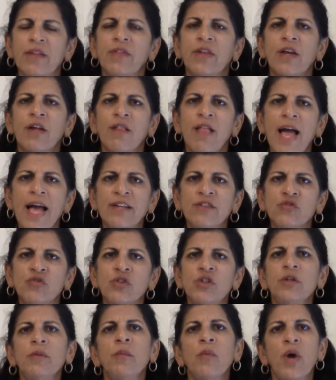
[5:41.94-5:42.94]
in the
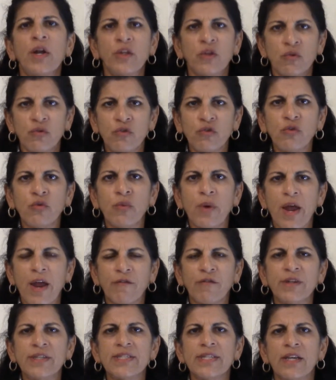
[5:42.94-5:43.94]
classroom, what you do
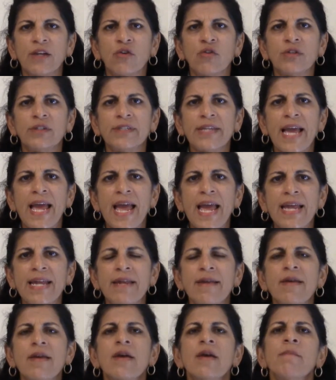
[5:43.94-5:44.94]
every single
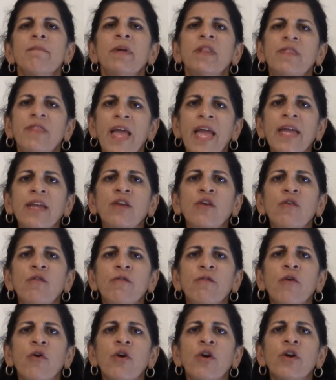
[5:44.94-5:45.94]
day, but thank you
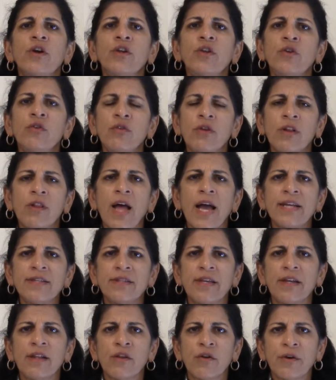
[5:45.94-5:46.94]
for
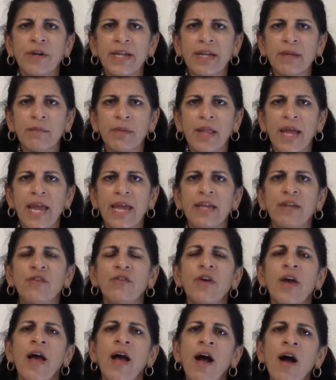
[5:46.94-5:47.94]
utilizing Learning Blade
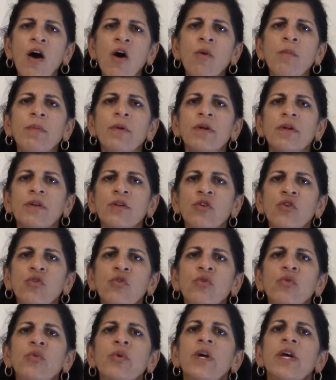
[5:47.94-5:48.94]
to help
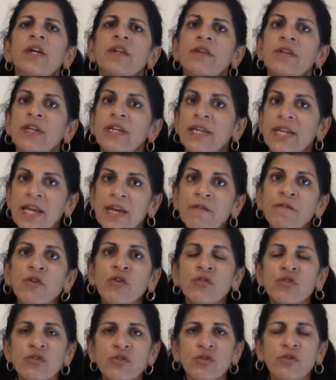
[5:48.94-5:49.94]
you to give
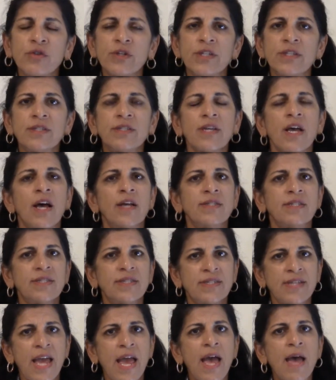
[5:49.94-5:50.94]
your students a
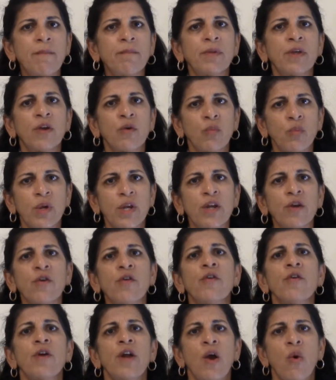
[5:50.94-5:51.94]
STEM
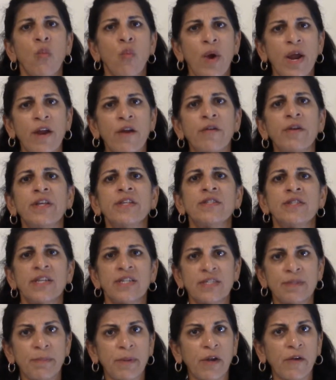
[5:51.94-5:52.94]
career awareness
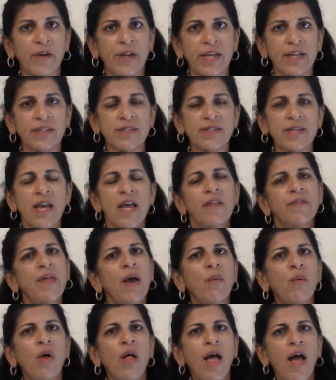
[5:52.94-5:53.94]
experience
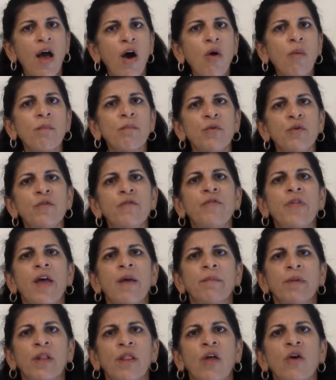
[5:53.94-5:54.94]
that will help move
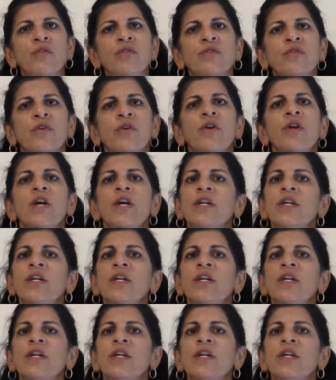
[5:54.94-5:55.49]
them closer